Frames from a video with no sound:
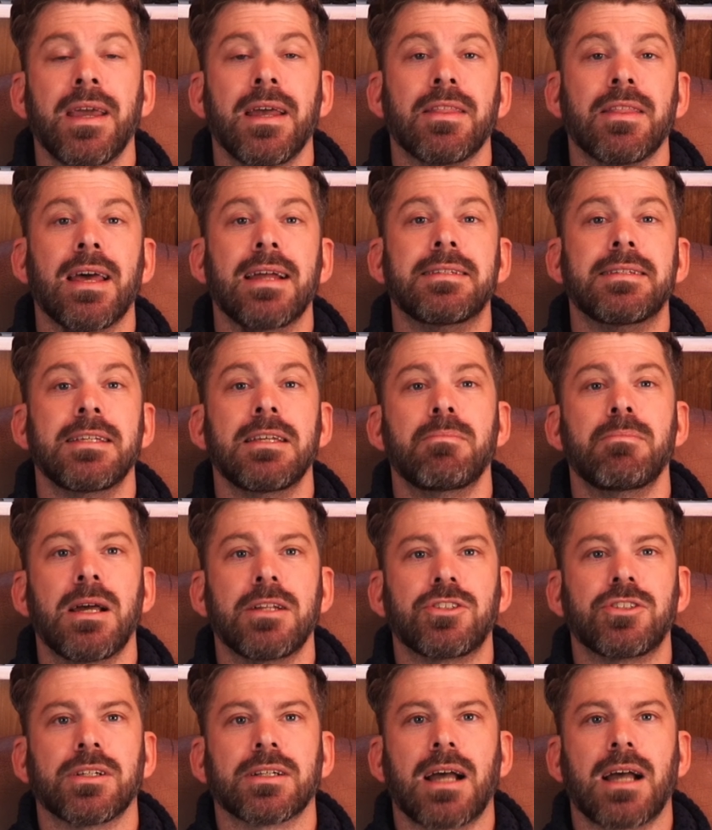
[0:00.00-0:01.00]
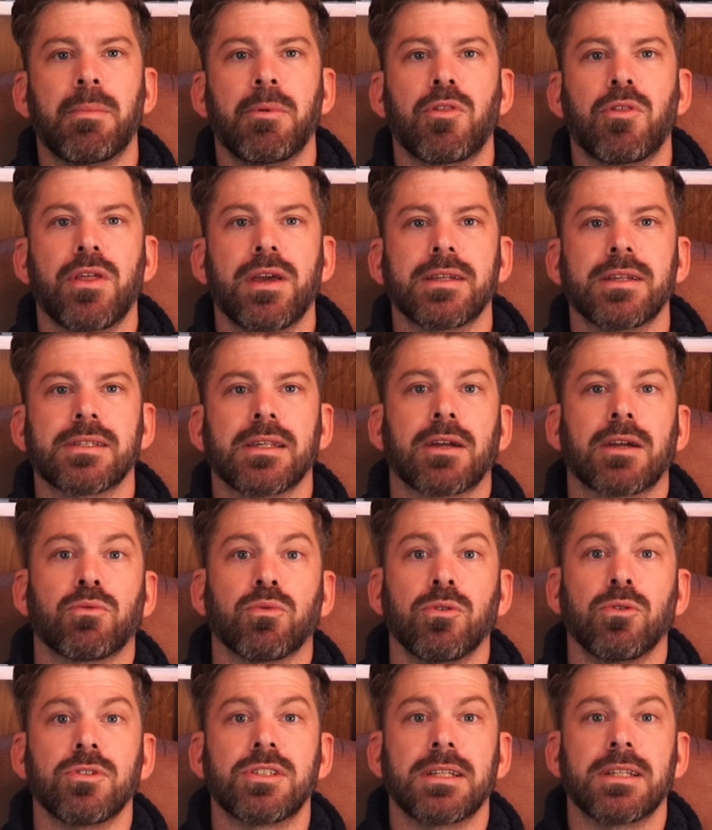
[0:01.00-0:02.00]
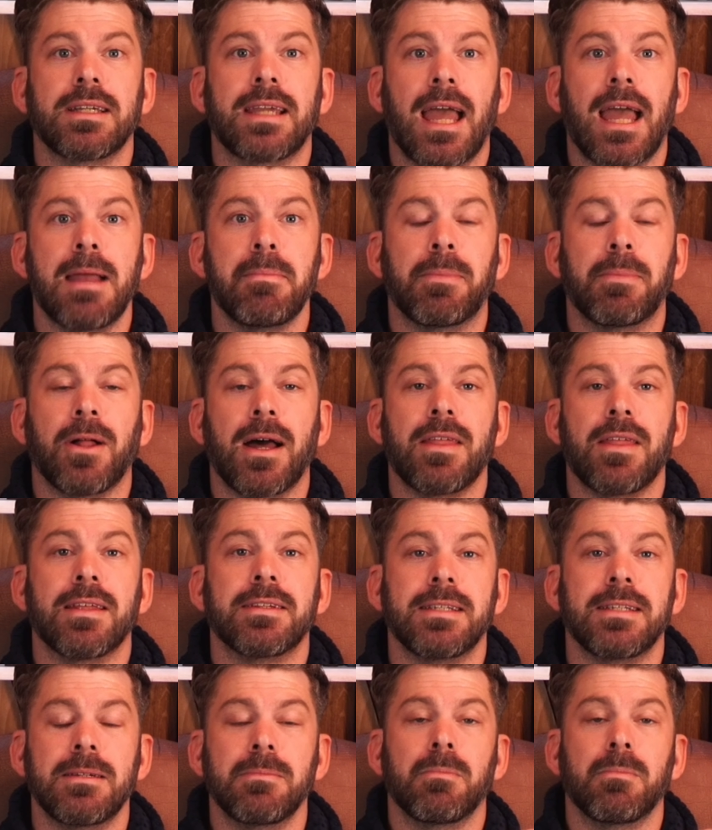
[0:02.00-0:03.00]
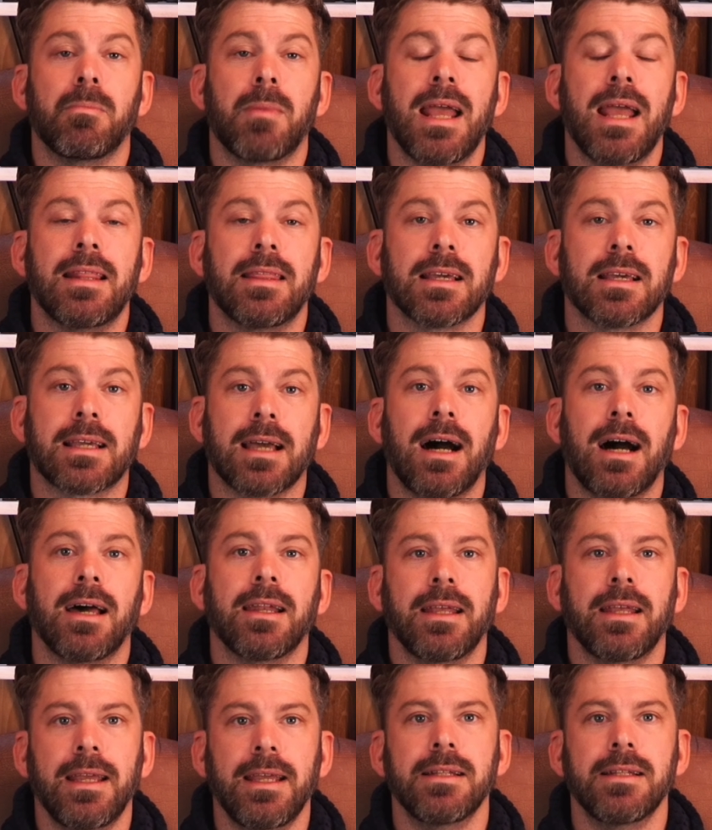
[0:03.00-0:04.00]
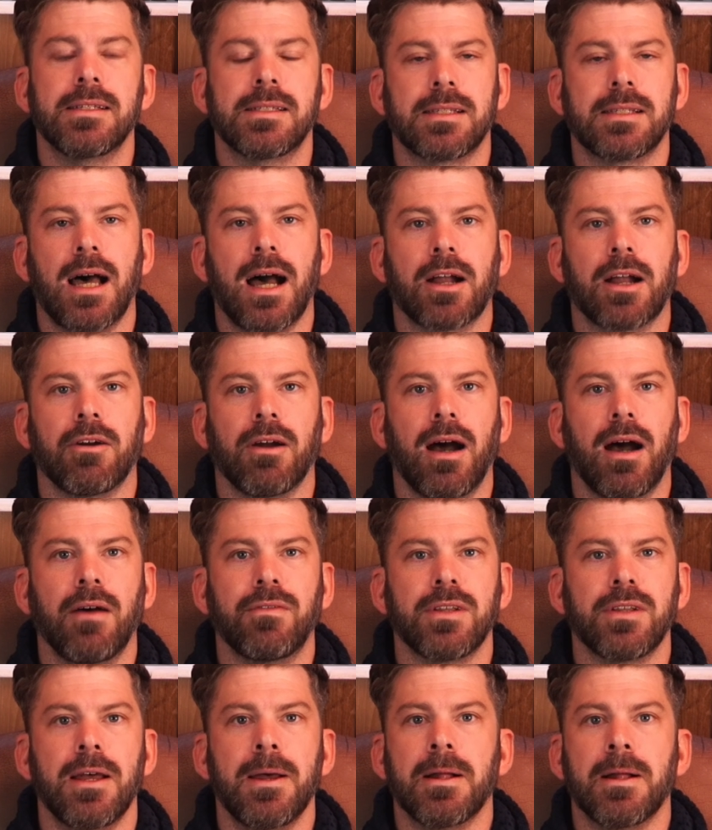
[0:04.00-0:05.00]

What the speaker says: They did mention a couple things like rules and gameplay that didn't make the cut in Starcraft,